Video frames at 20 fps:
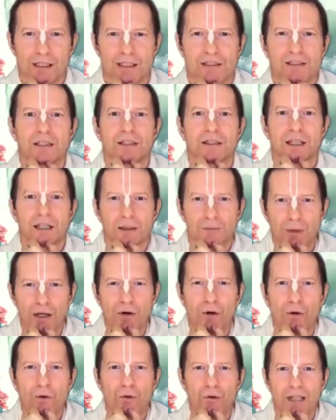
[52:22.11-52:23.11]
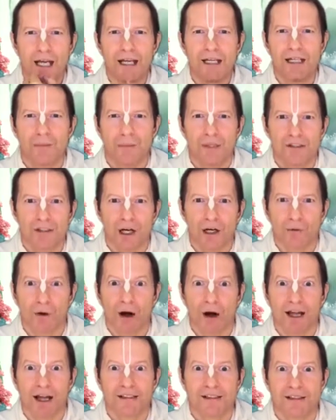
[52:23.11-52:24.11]
Is it that my old enemies are
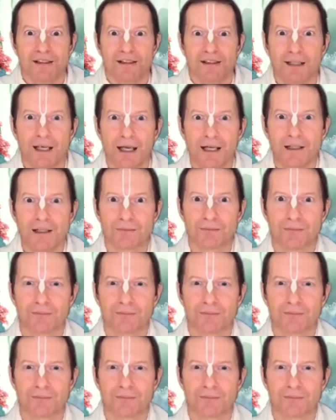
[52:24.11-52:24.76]
rising again?